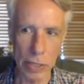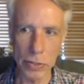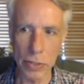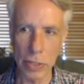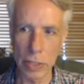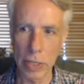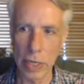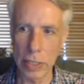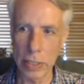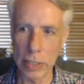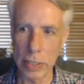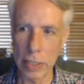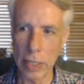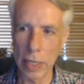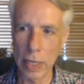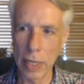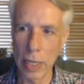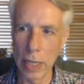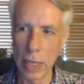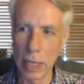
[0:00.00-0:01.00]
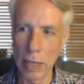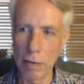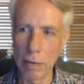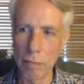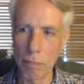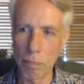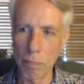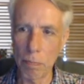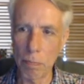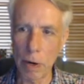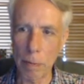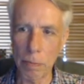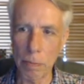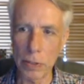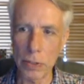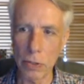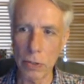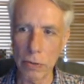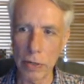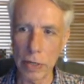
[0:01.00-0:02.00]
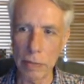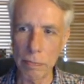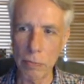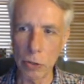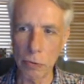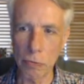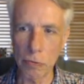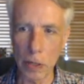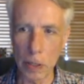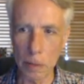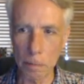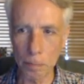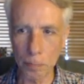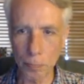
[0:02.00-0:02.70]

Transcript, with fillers: is a nice preparatory move here.